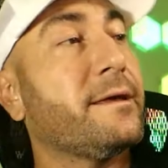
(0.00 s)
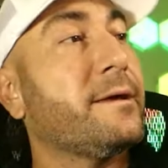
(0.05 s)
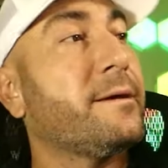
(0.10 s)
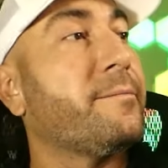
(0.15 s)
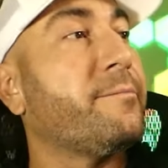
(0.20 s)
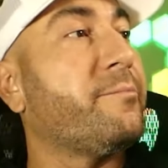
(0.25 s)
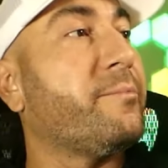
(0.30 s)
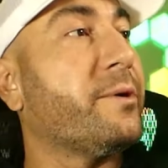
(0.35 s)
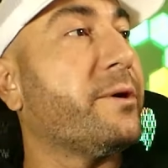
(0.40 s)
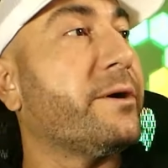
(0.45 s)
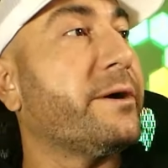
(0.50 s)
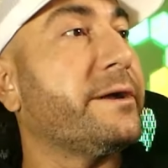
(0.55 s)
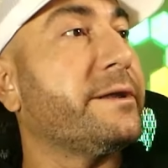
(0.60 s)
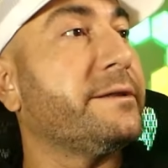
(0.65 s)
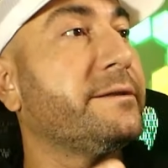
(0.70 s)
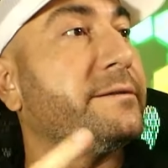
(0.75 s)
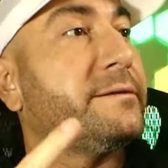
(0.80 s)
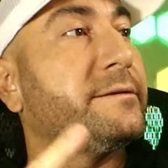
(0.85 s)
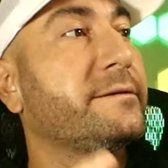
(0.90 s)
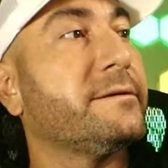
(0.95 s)
But
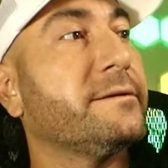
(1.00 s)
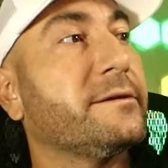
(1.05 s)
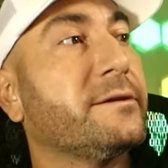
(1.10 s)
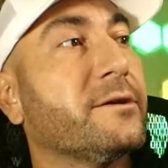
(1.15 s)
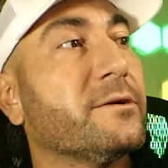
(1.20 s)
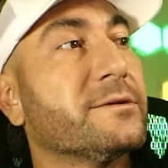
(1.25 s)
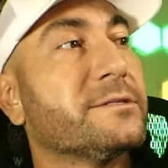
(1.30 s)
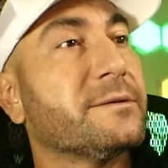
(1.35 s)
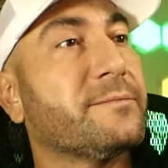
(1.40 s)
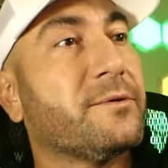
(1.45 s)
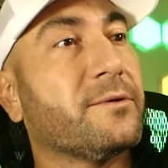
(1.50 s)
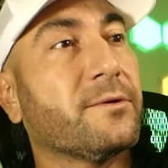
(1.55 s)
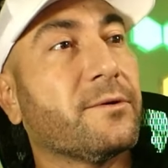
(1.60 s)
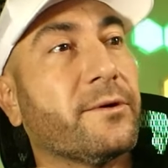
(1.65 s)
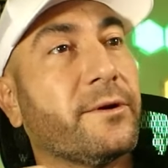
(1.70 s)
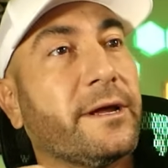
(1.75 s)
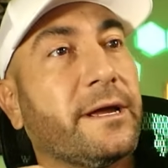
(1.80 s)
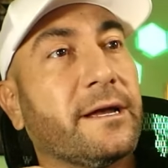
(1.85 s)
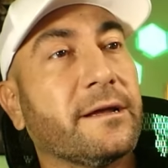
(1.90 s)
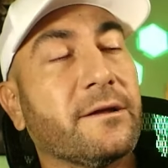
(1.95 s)
go
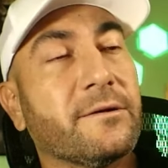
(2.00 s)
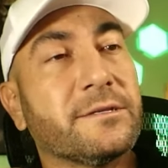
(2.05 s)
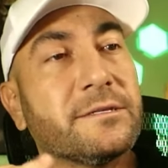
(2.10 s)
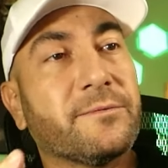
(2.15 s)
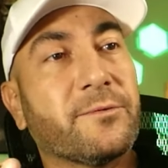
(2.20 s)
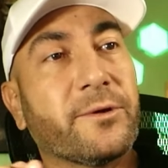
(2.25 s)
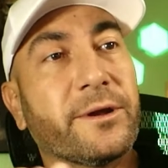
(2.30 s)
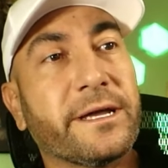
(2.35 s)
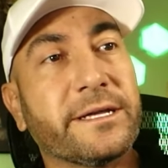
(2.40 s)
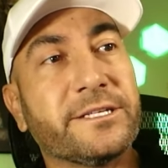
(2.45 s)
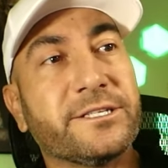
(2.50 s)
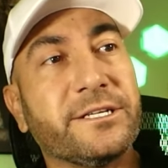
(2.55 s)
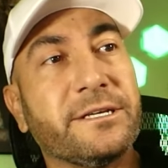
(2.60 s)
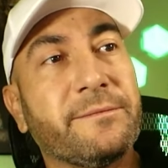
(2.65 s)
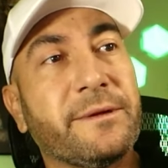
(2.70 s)
support XG.